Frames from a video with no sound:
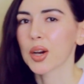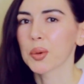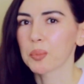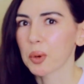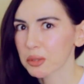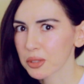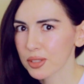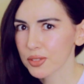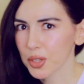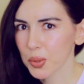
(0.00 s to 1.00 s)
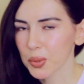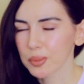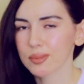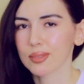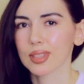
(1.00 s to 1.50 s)
most of you
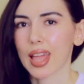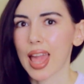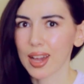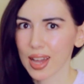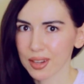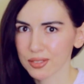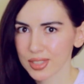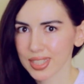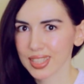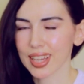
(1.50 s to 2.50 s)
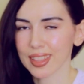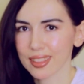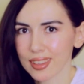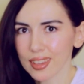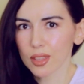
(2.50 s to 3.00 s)
have seen, I
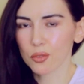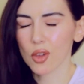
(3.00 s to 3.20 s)
think.